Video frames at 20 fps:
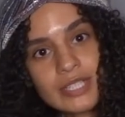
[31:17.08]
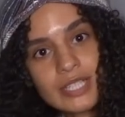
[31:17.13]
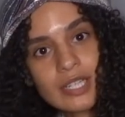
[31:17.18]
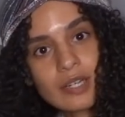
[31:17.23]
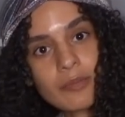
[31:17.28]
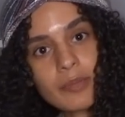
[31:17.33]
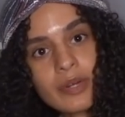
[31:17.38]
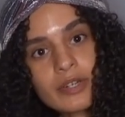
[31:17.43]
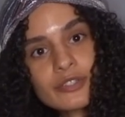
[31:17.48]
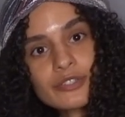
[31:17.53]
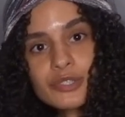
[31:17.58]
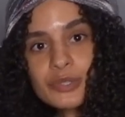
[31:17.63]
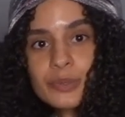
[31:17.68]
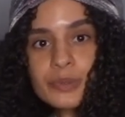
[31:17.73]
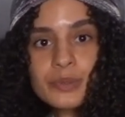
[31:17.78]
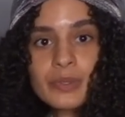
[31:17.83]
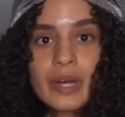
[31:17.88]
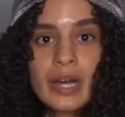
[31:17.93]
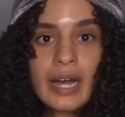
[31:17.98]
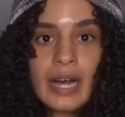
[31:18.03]
single pair of
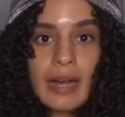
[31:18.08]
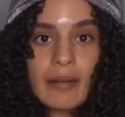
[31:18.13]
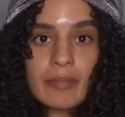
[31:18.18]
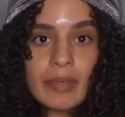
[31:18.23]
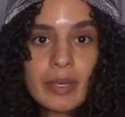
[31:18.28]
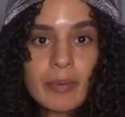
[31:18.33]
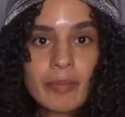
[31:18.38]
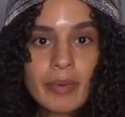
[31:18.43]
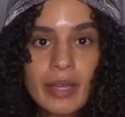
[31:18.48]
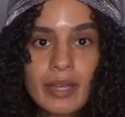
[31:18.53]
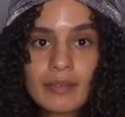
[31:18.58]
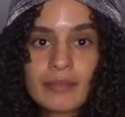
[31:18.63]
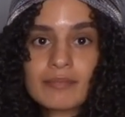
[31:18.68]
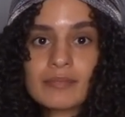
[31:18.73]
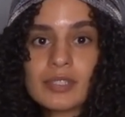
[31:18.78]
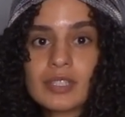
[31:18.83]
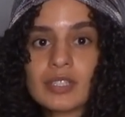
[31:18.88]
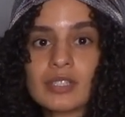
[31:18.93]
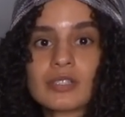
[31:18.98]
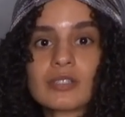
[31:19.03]
shoe I'm keeping.
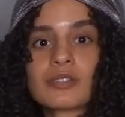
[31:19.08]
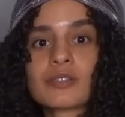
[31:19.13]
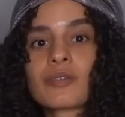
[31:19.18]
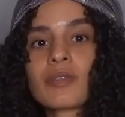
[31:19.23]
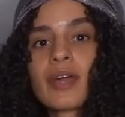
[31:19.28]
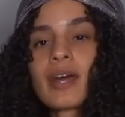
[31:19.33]
So let's do